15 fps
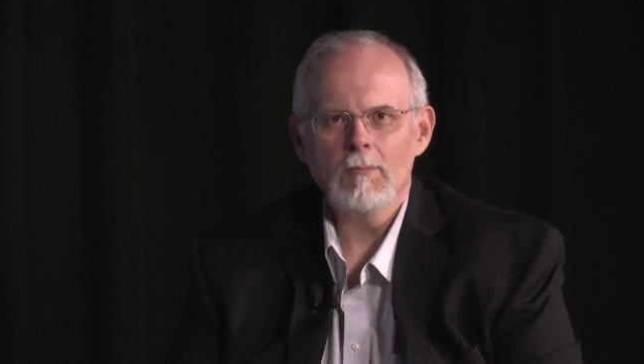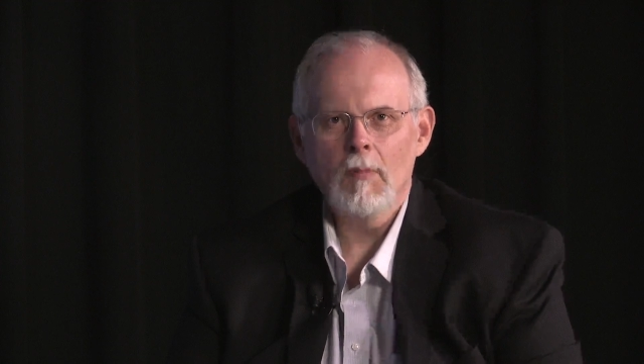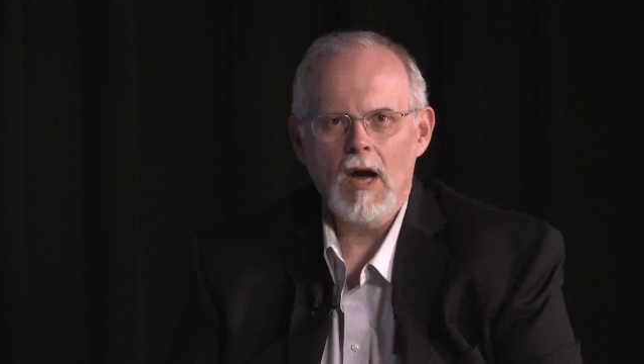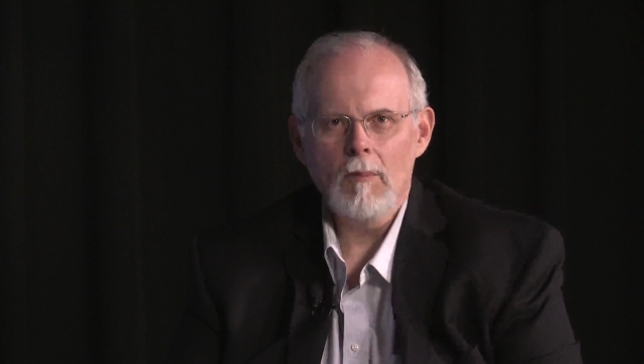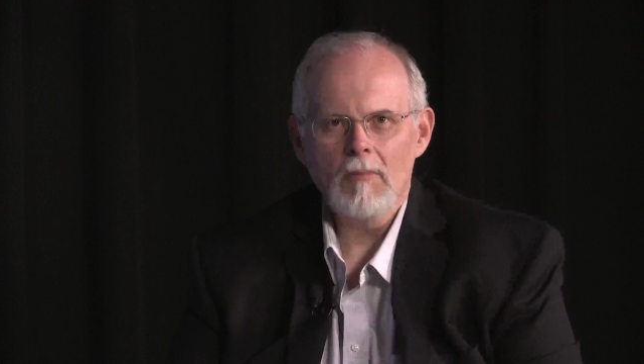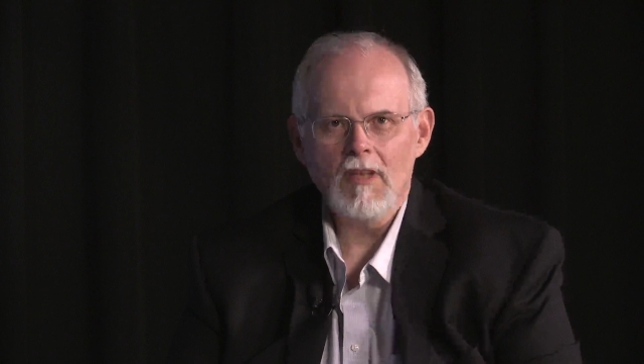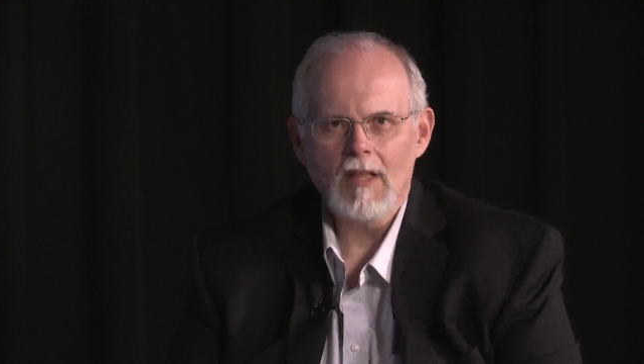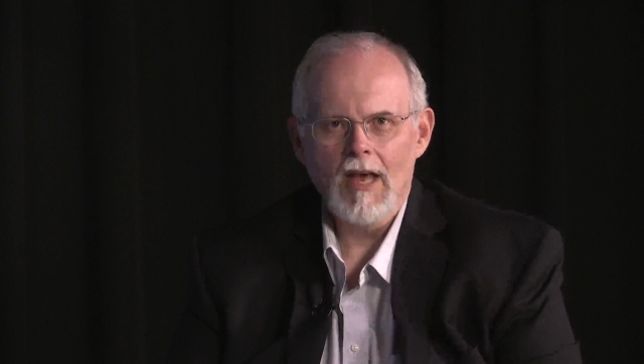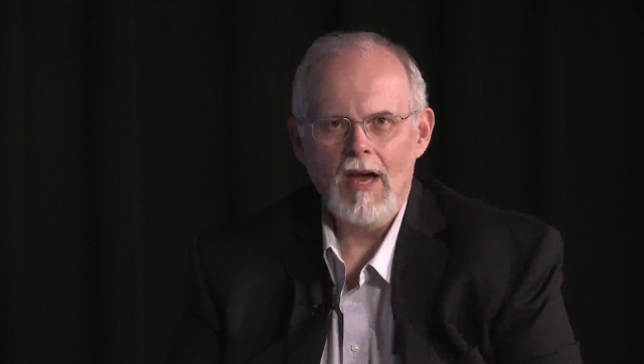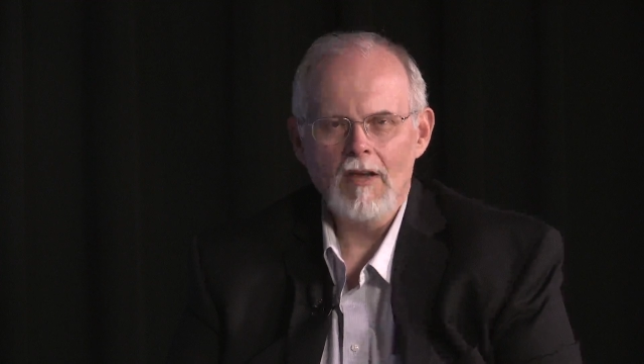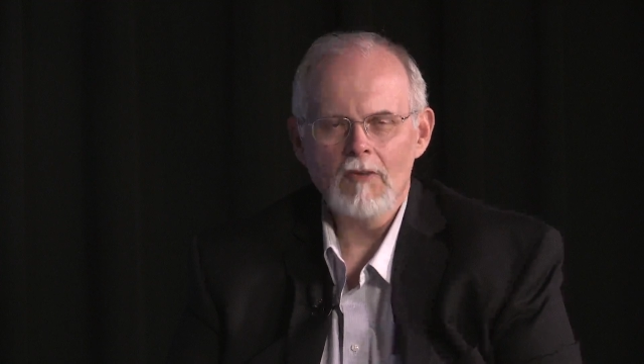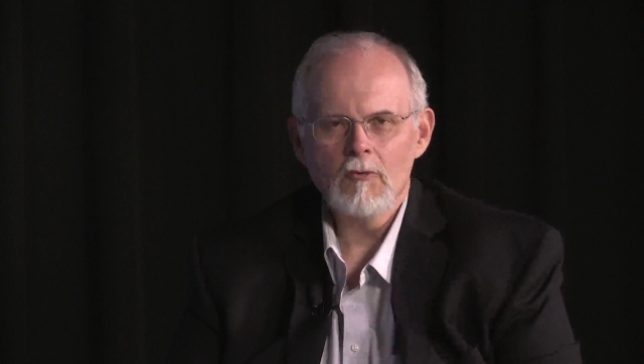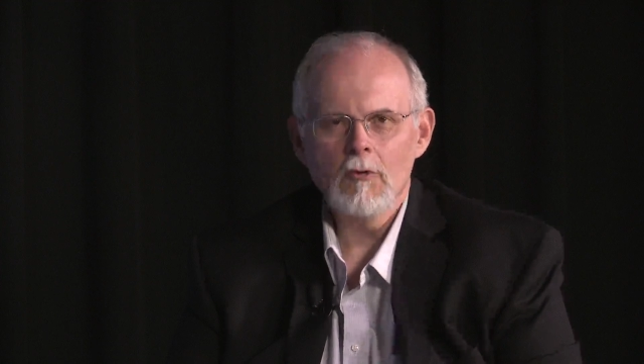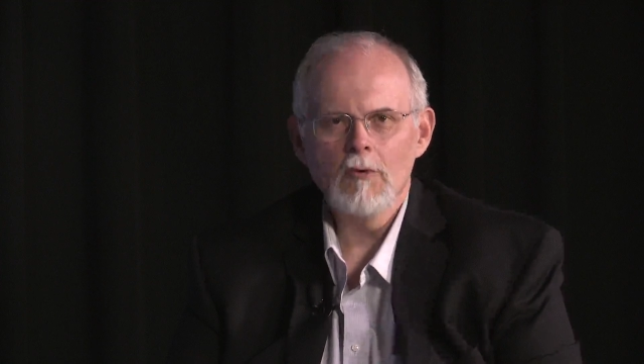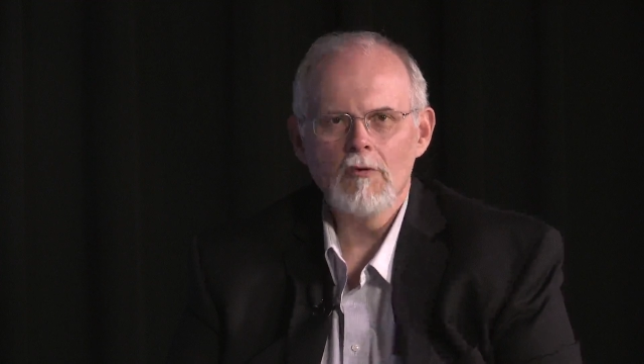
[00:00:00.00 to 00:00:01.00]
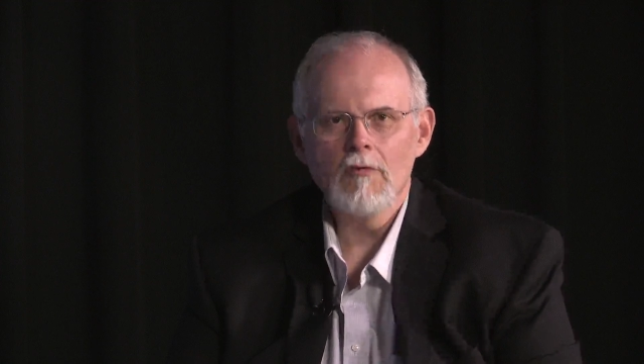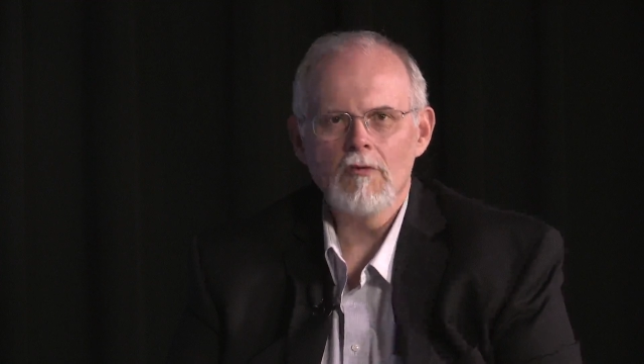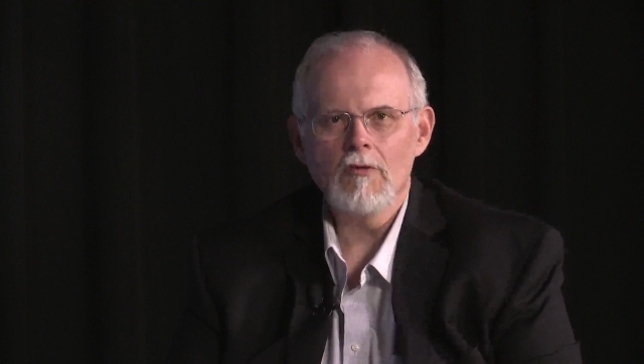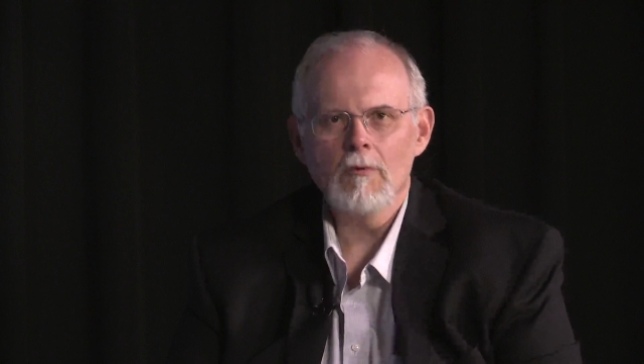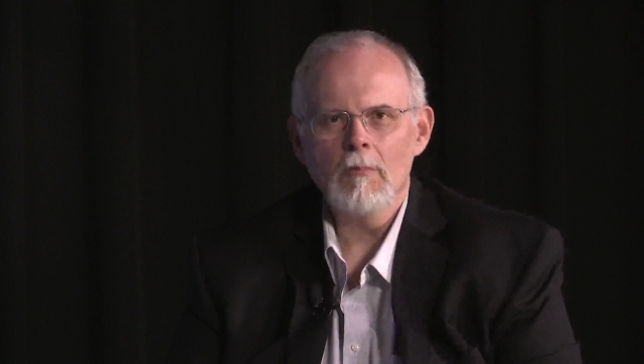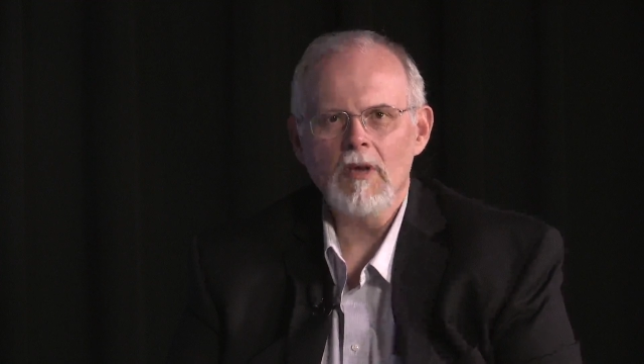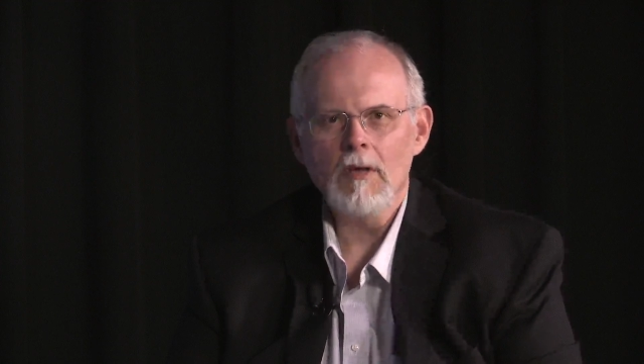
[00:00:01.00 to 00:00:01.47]
Populi, Truth for
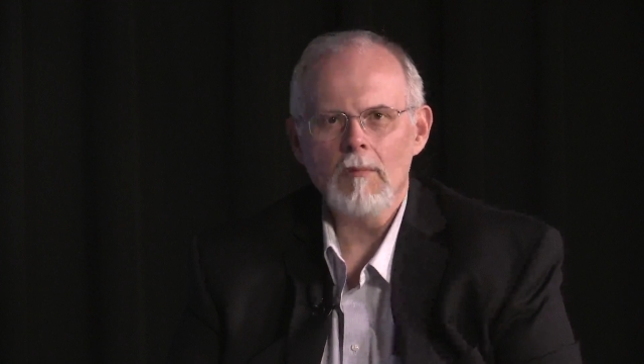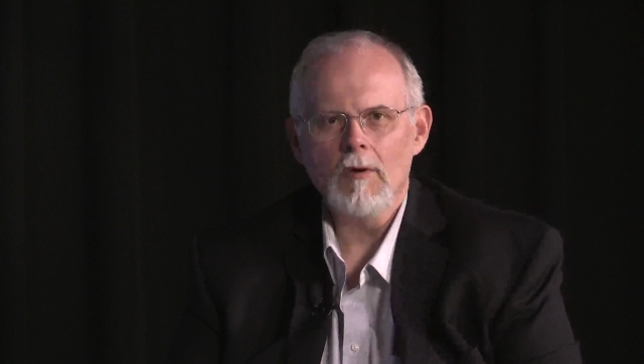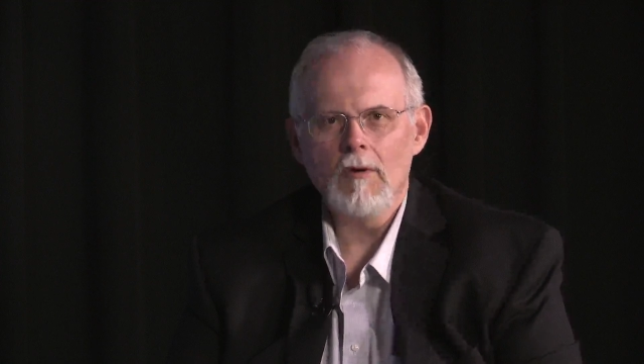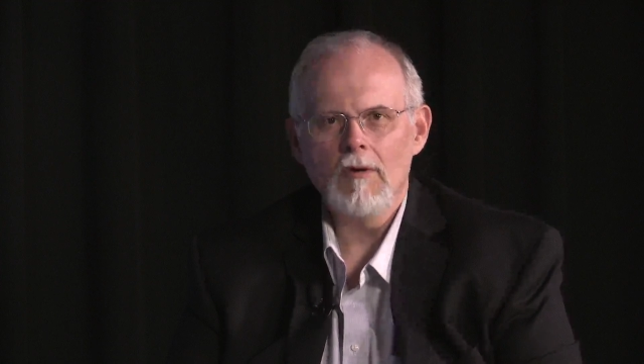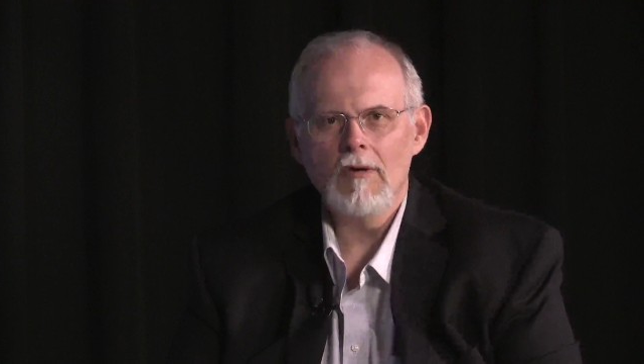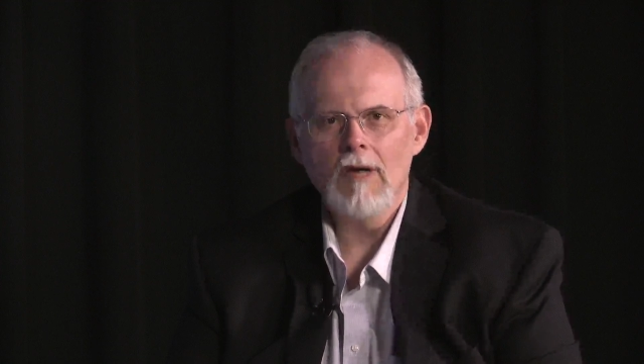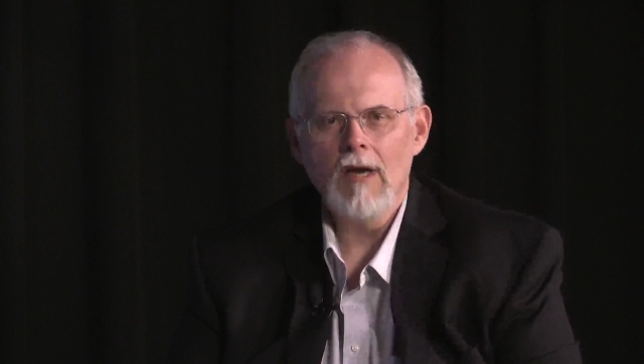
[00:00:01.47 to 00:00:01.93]
the People.